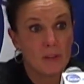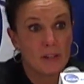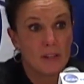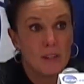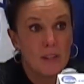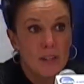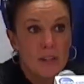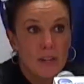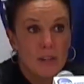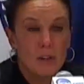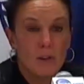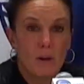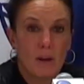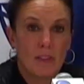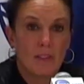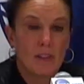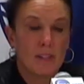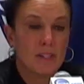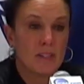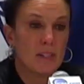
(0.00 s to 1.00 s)
And, you know, I
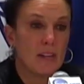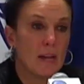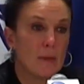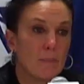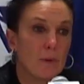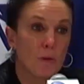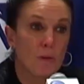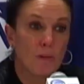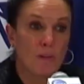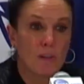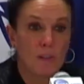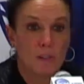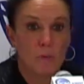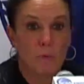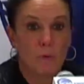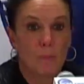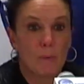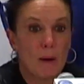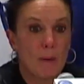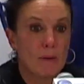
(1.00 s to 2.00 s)
think today both of us
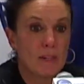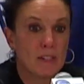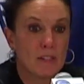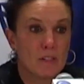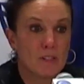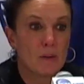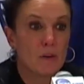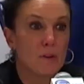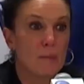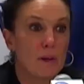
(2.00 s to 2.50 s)
were probably concerned